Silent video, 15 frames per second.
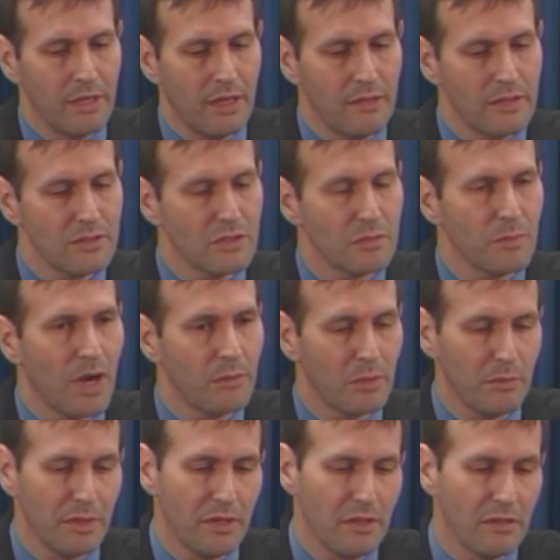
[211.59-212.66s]
and this is
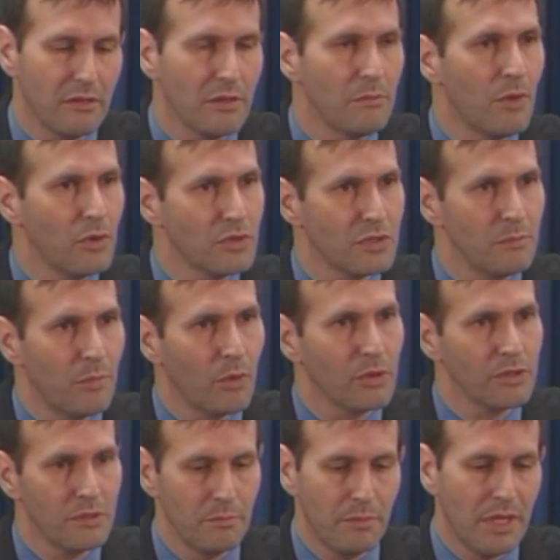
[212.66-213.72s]
probably the most
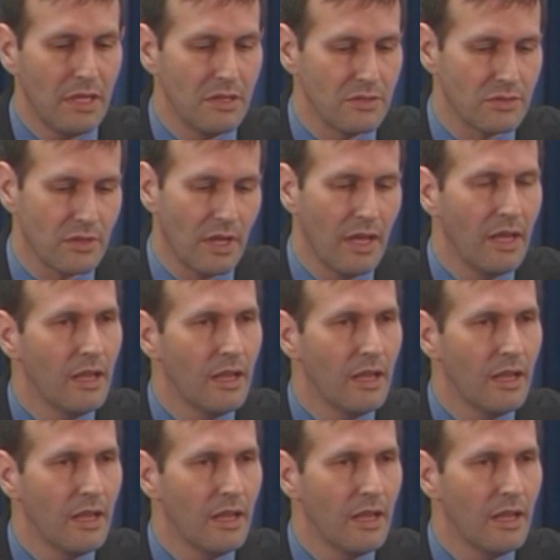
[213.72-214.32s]
important piece.